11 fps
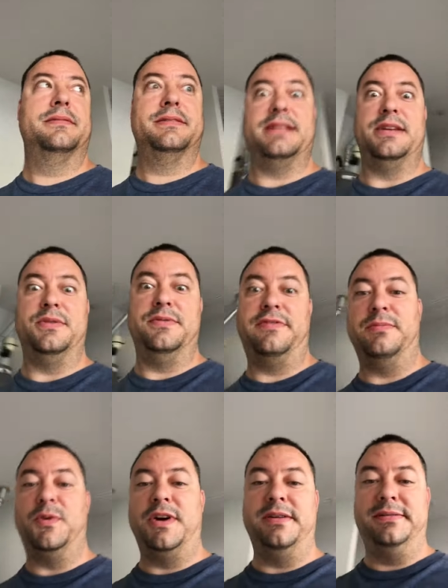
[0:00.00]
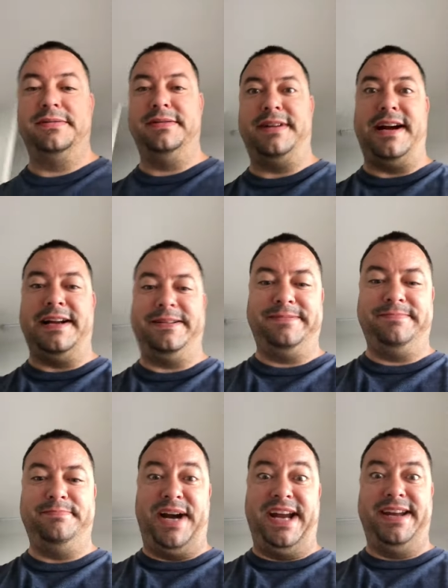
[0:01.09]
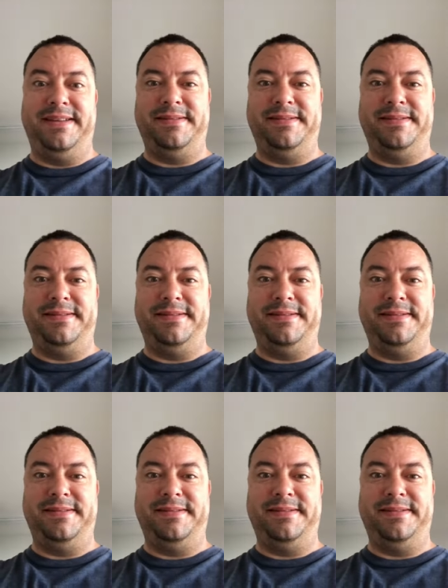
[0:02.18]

stay tuned for more. All right, bye.